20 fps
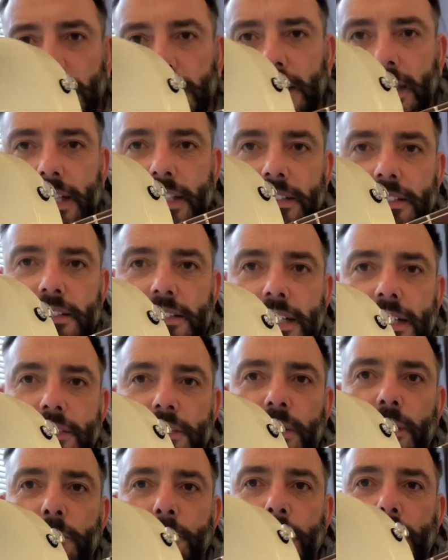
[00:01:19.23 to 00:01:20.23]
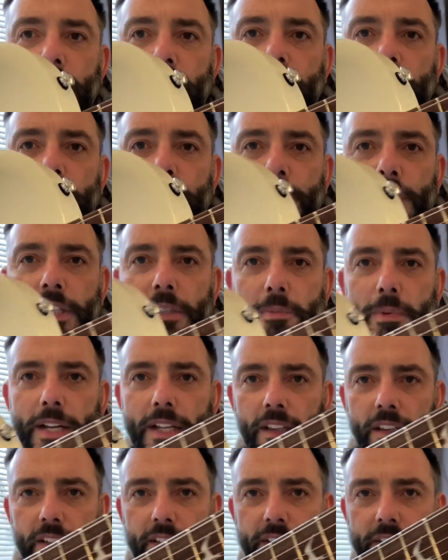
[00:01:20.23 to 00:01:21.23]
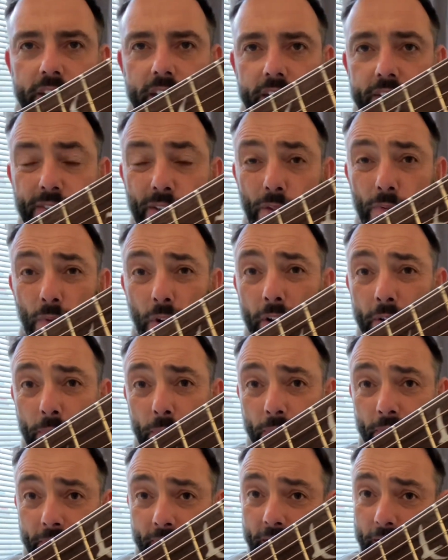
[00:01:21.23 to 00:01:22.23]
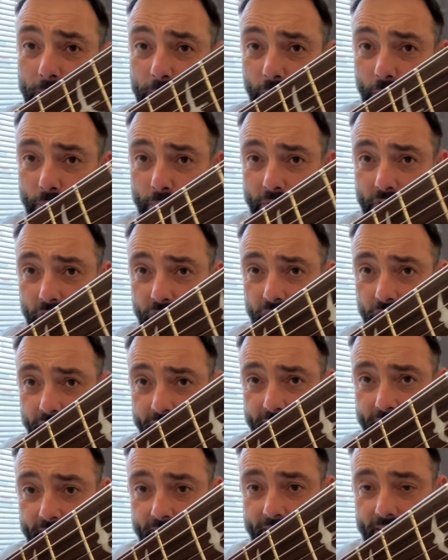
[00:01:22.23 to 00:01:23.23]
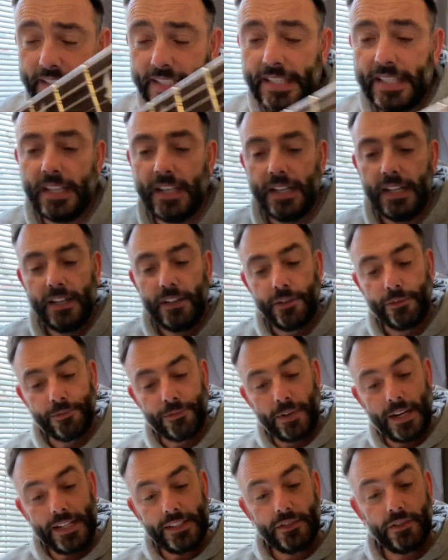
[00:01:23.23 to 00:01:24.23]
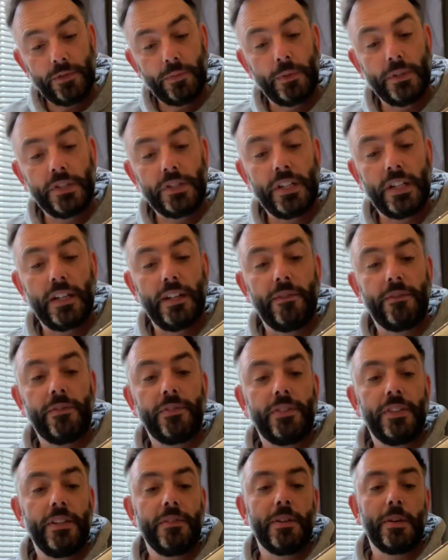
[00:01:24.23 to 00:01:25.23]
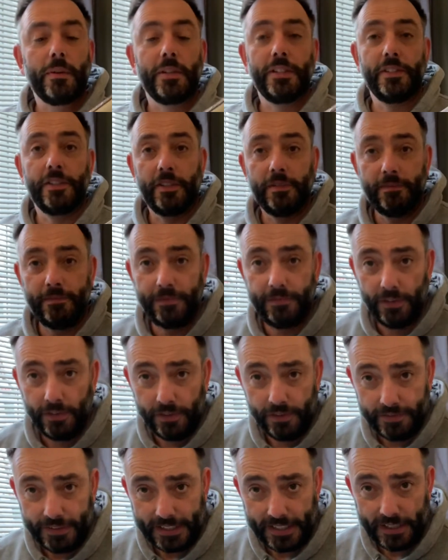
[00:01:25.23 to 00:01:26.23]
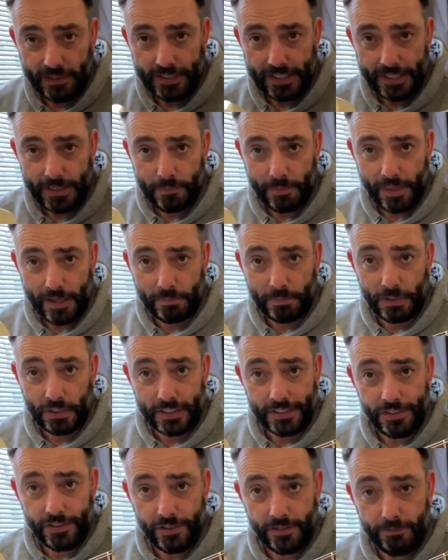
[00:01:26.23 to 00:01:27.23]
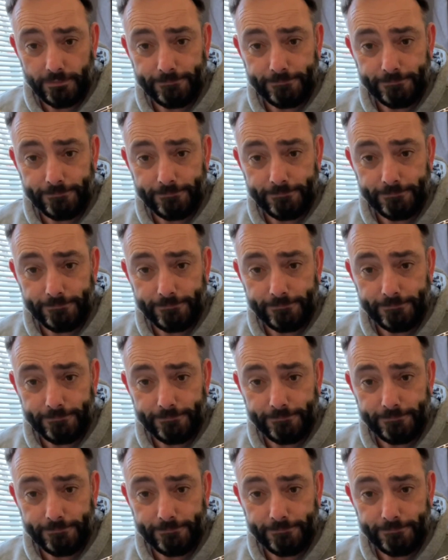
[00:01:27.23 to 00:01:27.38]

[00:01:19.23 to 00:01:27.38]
It's set up pretty well. It's got a rosewood fingerboard, which is nice to see. The frets, which you can't see very well on the video here, but they're polished.